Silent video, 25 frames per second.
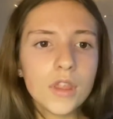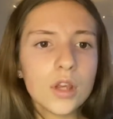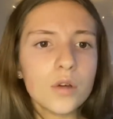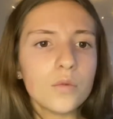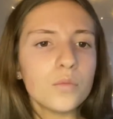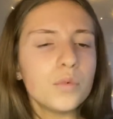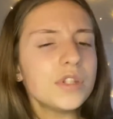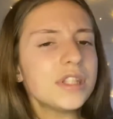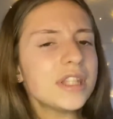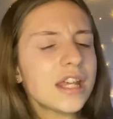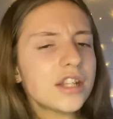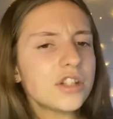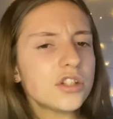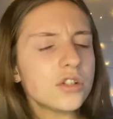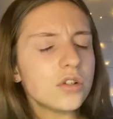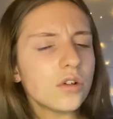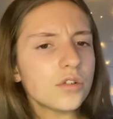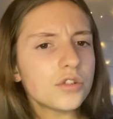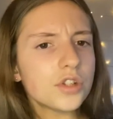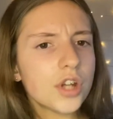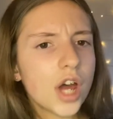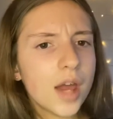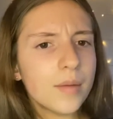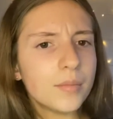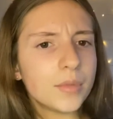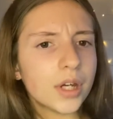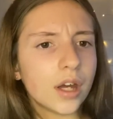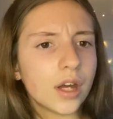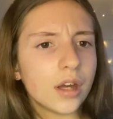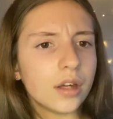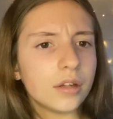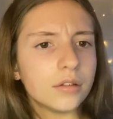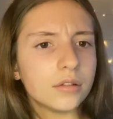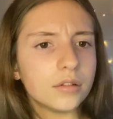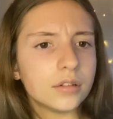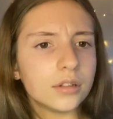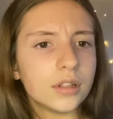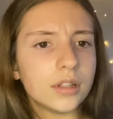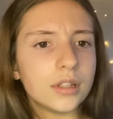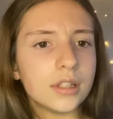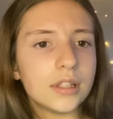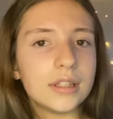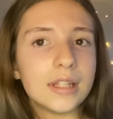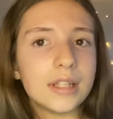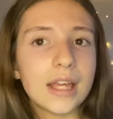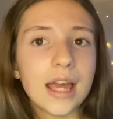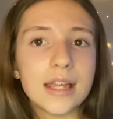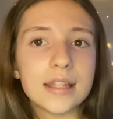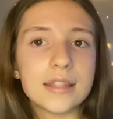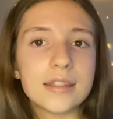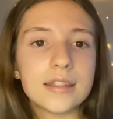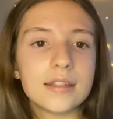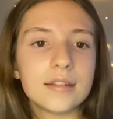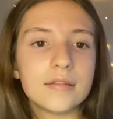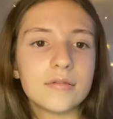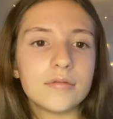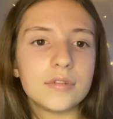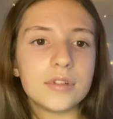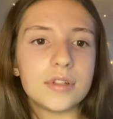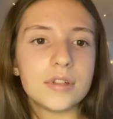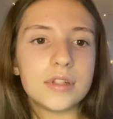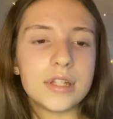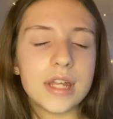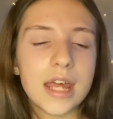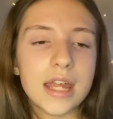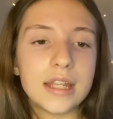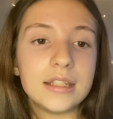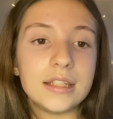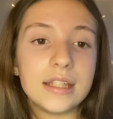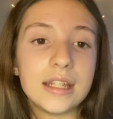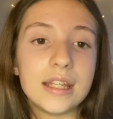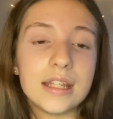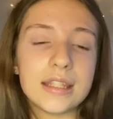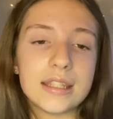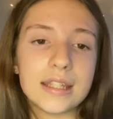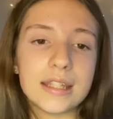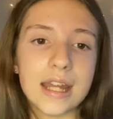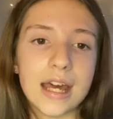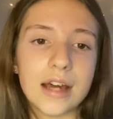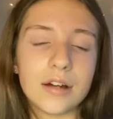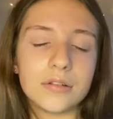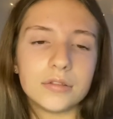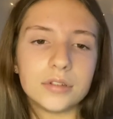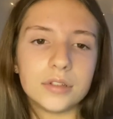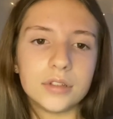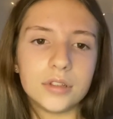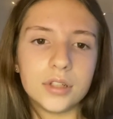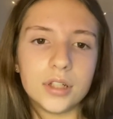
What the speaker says: Was that a long time ago? Yes, 10 years now.